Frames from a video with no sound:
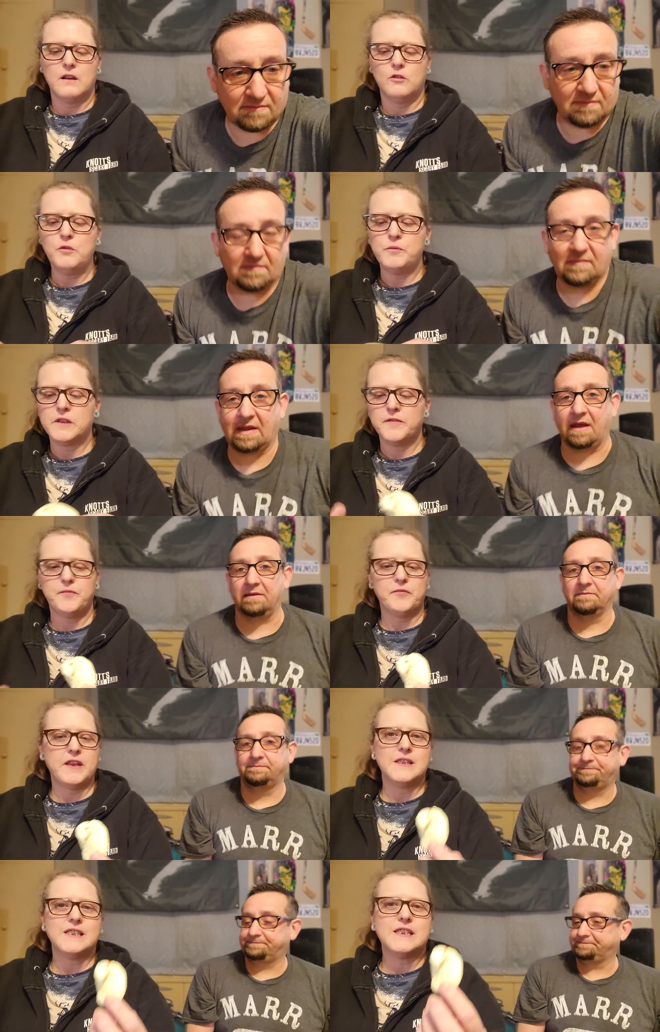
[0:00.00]
Speaker 1: Oops.
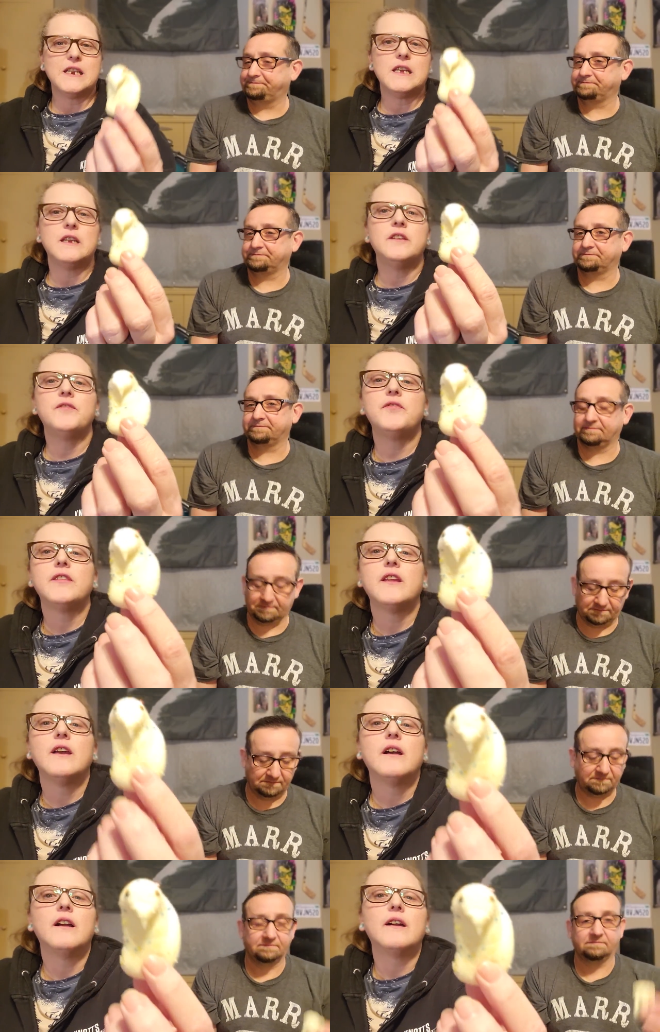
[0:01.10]
It's sticky.
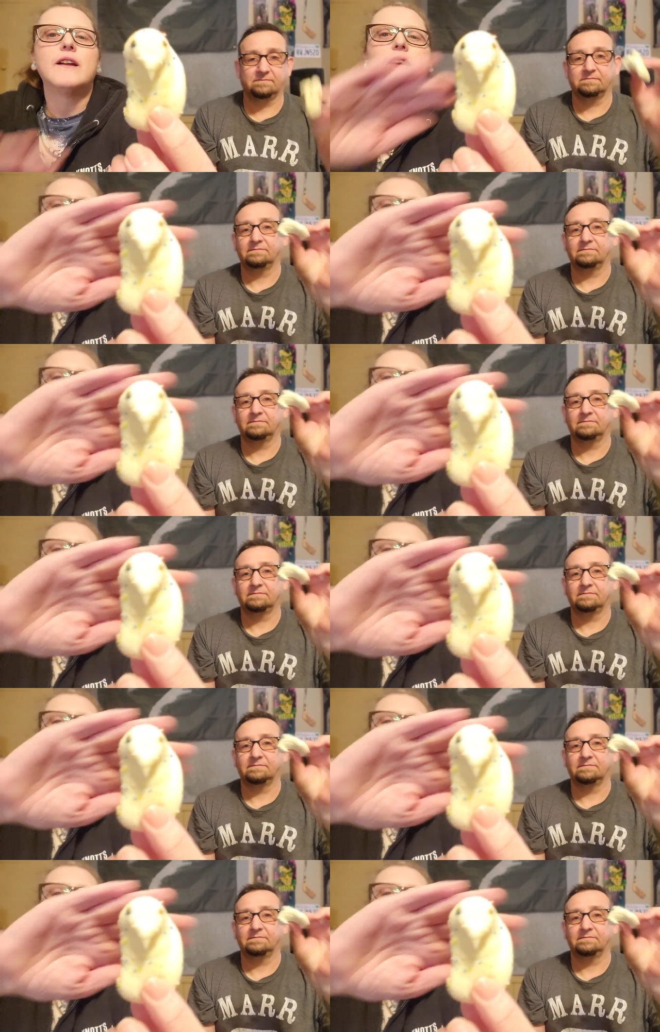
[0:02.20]
Alright,